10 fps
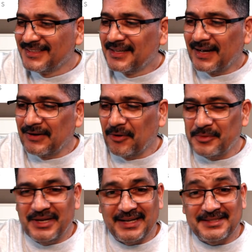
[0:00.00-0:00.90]
I hope
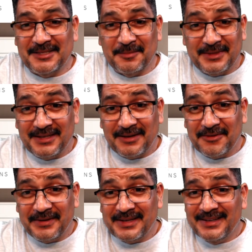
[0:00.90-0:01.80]
you got something out of
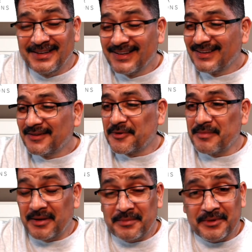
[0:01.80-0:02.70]
it.
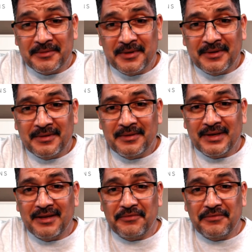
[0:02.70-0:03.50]
Remember, if